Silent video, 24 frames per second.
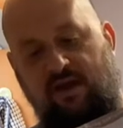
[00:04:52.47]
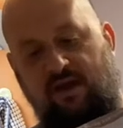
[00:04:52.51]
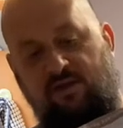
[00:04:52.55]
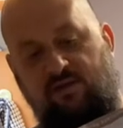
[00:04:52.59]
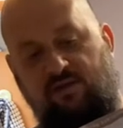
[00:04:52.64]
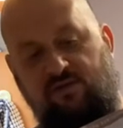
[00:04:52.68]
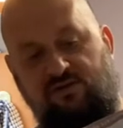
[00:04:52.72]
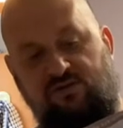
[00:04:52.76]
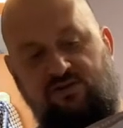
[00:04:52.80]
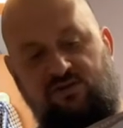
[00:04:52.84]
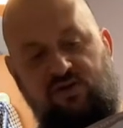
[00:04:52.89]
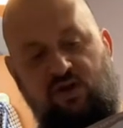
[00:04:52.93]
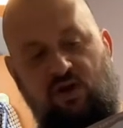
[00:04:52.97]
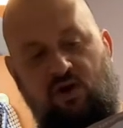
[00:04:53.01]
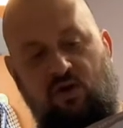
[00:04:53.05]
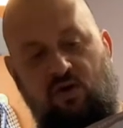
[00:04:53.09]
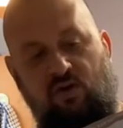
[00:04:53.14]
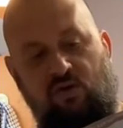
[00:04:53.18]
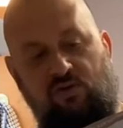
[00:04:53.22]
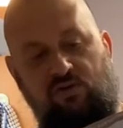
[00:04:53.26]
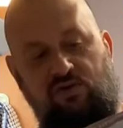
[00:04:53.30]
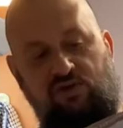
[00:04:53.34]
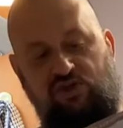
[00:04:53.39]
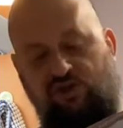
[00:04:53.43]
There's
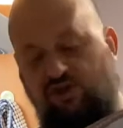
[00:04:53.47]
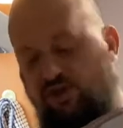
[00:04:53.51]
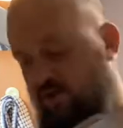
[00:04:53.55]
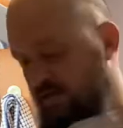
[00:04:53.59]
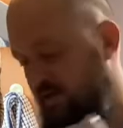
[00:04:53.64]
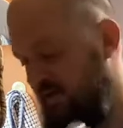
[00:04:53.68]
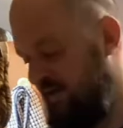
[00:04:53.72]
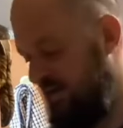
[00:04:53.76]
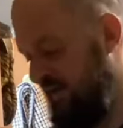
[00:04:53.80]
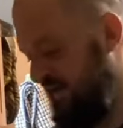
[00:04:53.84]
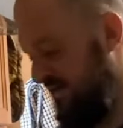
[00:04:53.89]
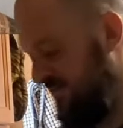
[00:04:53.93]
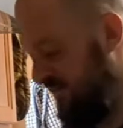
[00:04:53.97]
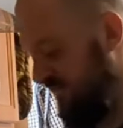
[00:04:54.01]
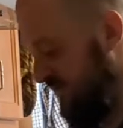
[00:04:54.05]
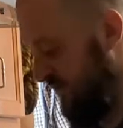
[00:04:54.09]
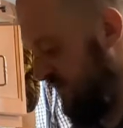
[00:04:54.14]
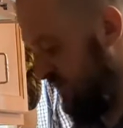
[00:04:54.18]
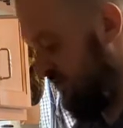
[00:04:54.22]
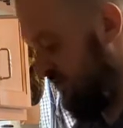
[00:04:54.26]
no sugar in them. They're